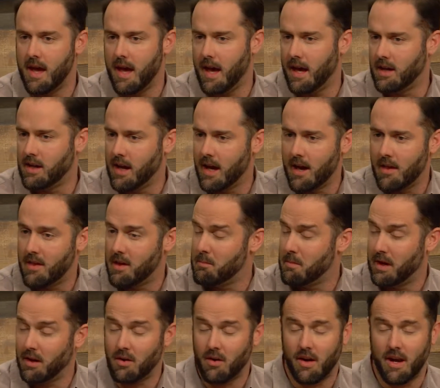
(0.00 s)
And yeah, they
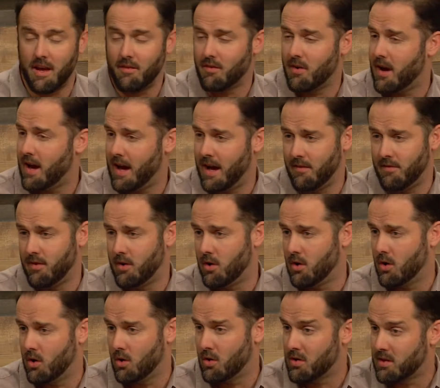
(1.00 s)
may not ever have
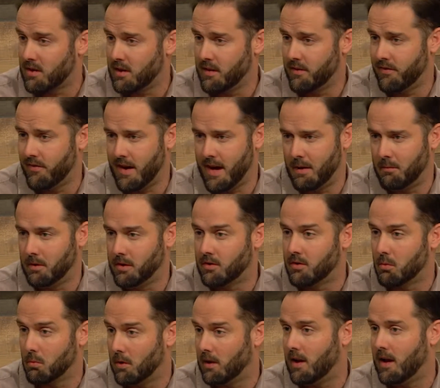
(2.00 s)
their earthly family
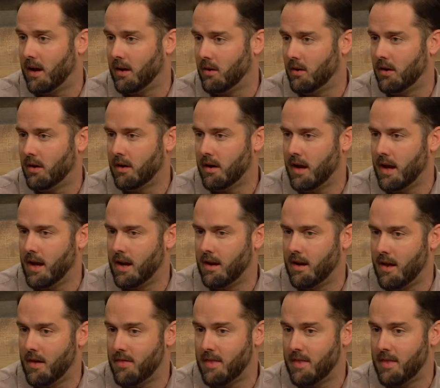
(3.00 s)
to rely on, and